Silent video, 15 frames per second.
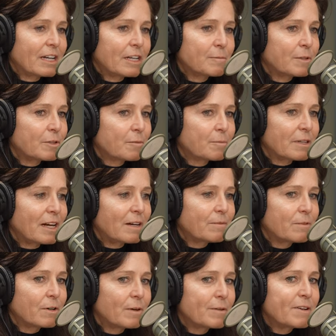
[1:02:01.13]
how to build a
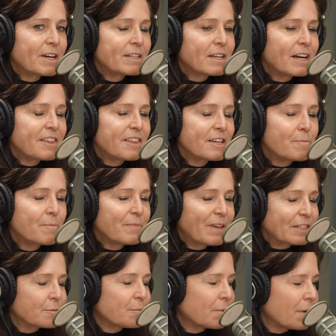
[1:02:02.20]
platform. I mean, I, I think
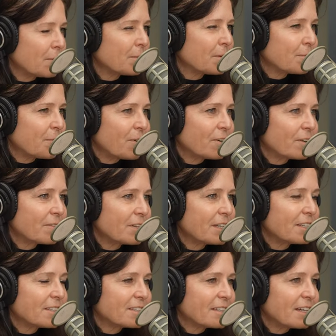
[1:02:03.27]
that's probably part of it.
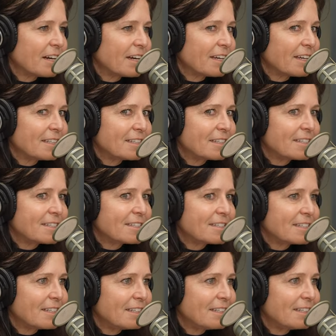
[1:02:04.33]
Is I can
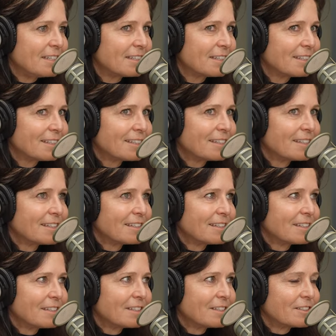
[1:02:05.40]
see
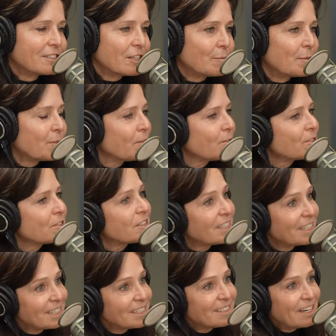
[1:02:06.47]
some of those
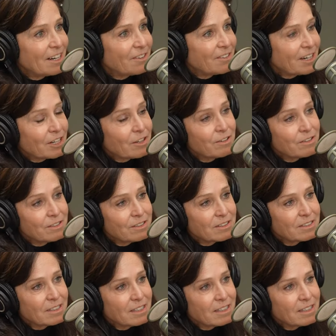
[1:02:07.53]
things now that I couldn't
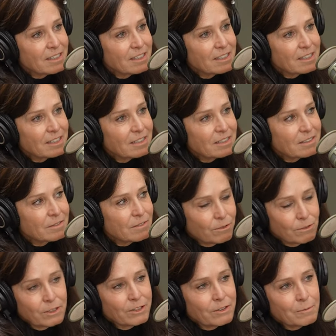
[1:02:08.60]
see
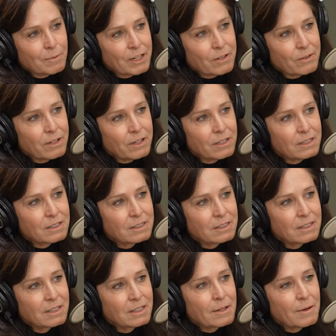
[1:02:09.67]
earlier in my career.
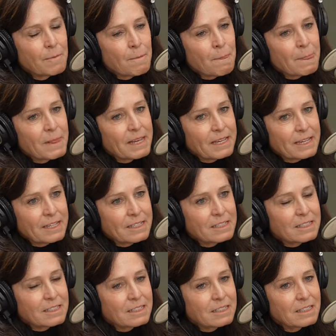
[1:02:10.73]
Totally. And